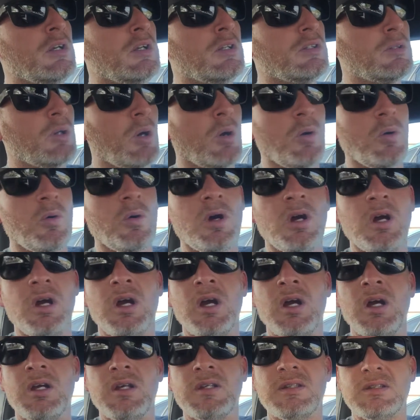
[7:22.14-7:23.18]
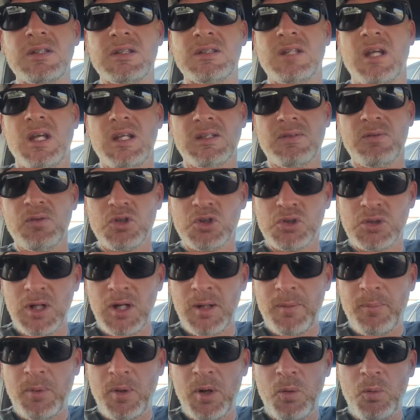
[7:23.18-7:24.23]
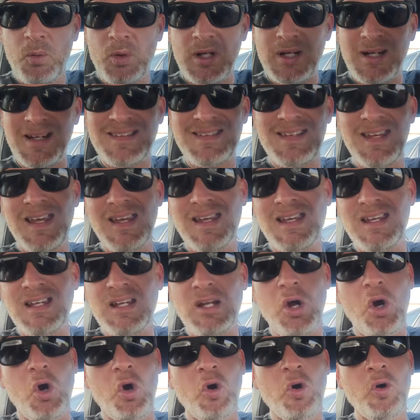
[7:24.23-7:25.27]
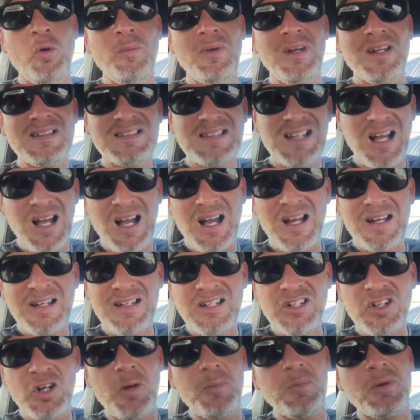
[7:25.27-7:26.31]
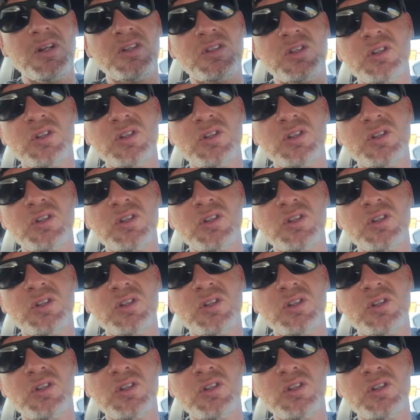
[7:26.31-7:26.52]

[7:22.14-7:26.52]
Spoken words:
So, successful trip. We're going to take it home. It's hot in here. I'm going